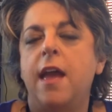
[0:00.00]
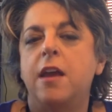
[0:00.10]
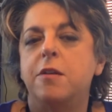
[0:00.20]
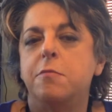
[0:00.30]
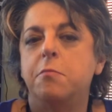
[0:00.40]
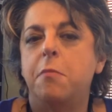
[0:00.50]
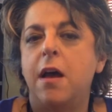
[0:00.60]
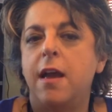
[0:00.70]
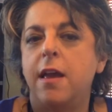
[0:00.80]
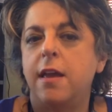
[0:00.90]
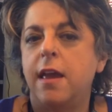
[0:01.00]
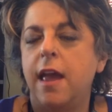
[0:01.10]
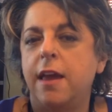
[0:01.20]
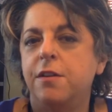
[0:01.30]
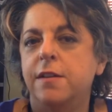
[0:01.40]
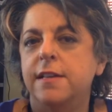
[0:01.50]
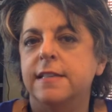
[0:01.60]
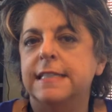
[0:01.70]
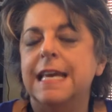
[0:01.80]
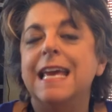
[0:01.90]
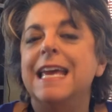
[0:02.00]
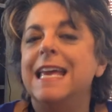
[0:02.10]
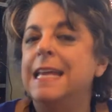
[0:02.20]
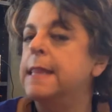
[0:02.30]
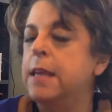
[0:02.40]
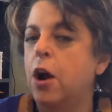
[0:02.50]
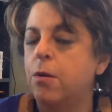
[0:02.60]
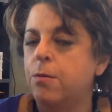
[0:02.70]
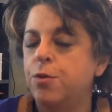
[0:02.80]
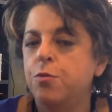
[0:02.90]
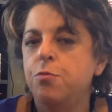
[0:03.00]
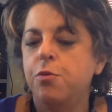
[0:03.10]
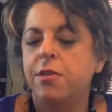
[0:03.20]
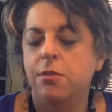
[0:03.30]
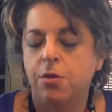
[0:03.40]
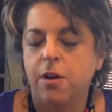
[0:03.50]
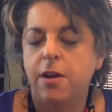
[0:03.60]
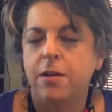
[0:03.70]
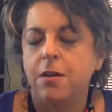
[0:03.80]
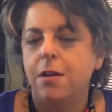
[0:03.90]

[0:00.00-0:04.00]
and my handle is In the Art Room with Laura.